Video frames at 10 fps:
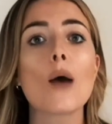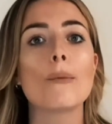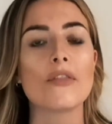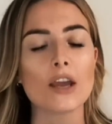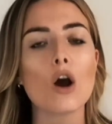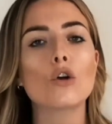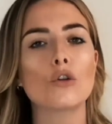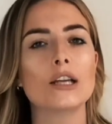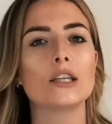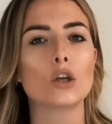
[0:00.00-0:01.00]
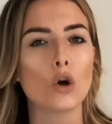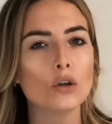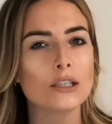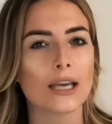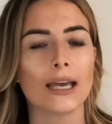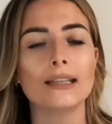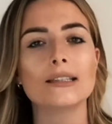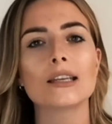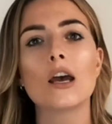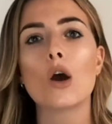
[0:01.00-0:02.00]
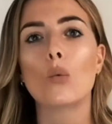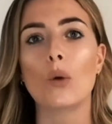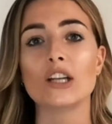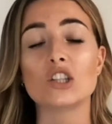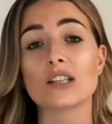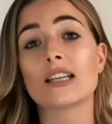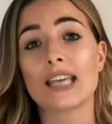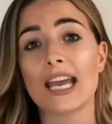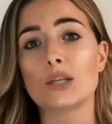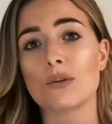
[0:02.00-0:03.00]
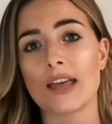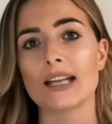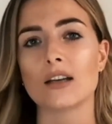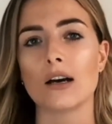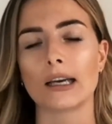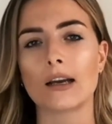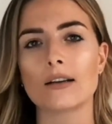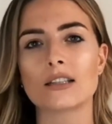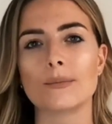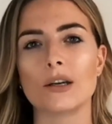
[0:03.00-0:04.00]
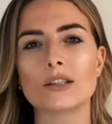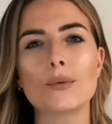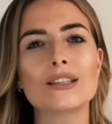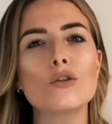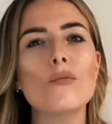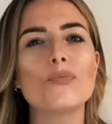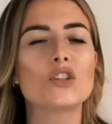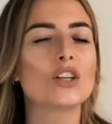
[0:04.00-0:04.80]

but they are creating content which does engage with their target customer. So it's not